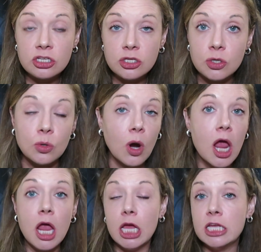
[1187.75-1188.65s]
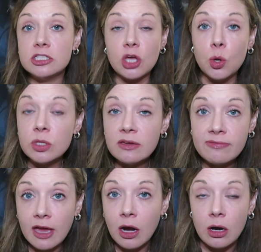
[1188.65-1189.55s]
too. It's only
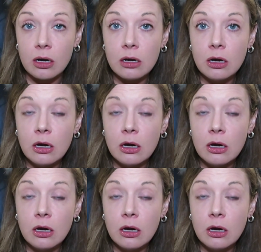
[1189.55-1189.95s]
fair.